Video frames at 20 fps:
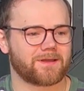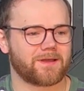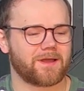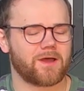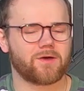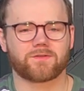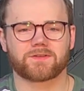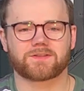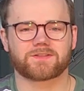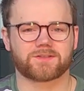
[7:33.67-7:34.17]

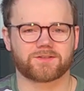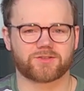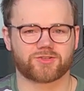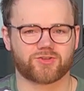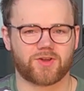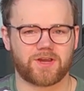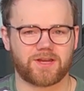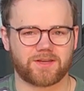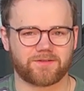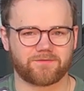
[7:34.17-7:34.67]
oh, this is a
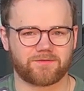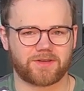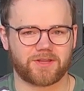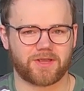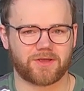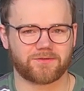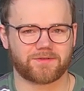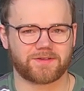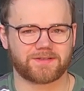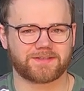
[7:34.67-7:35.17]
training
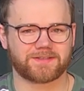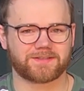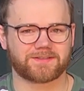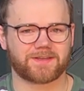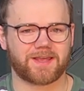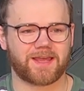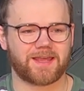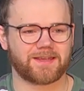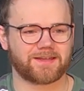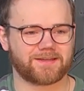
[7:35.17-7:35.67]
video. This is
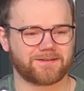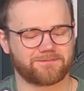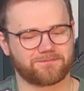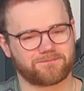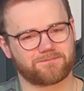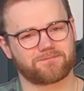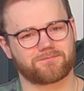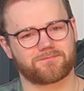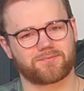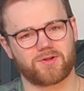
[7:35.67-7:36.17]
a
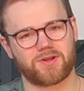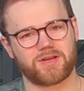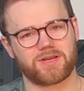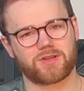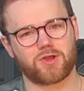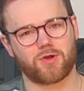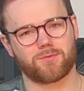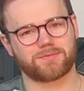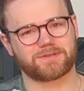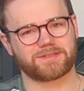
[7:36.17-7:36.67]

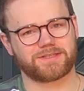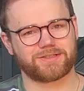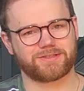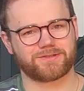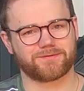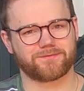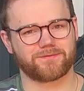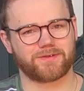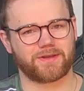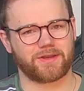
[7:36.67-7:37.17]

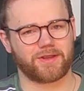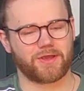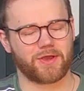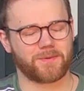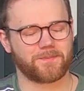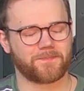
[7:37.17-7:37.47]
pre-competition video.